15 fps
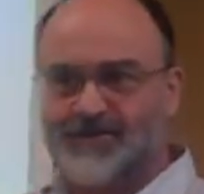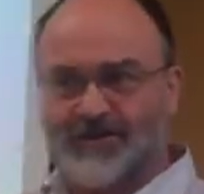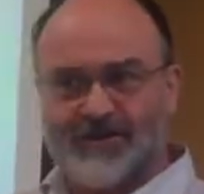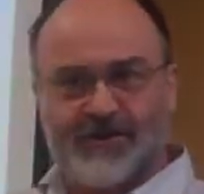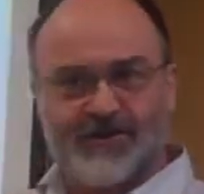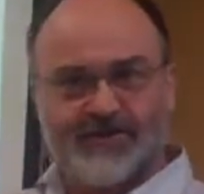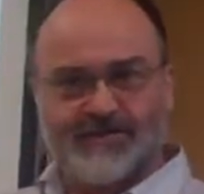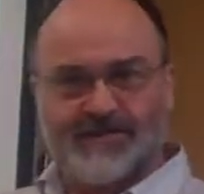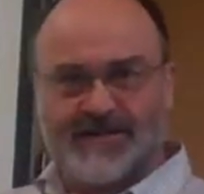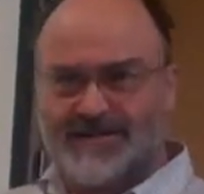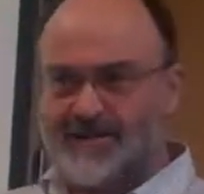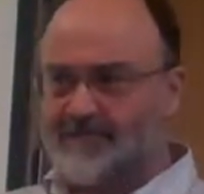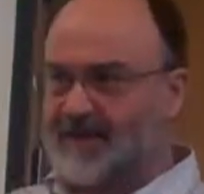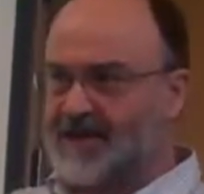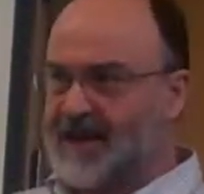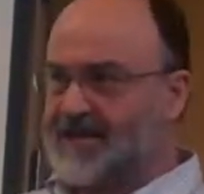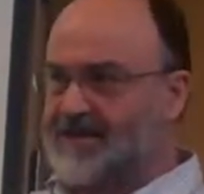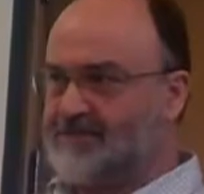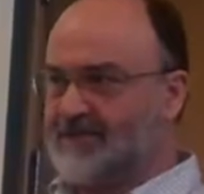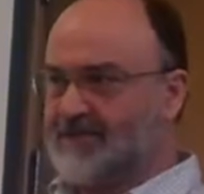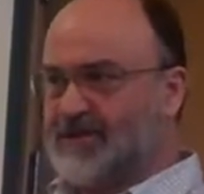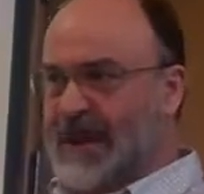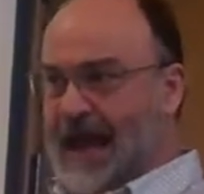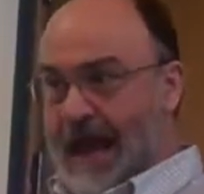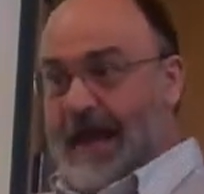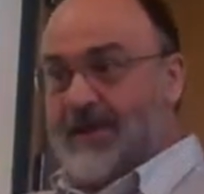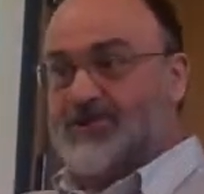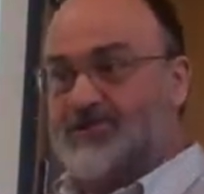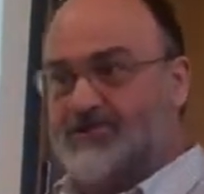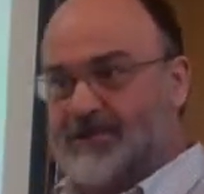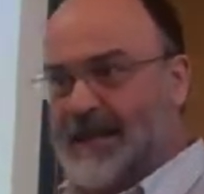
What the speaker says: for it not to be simulated, but actual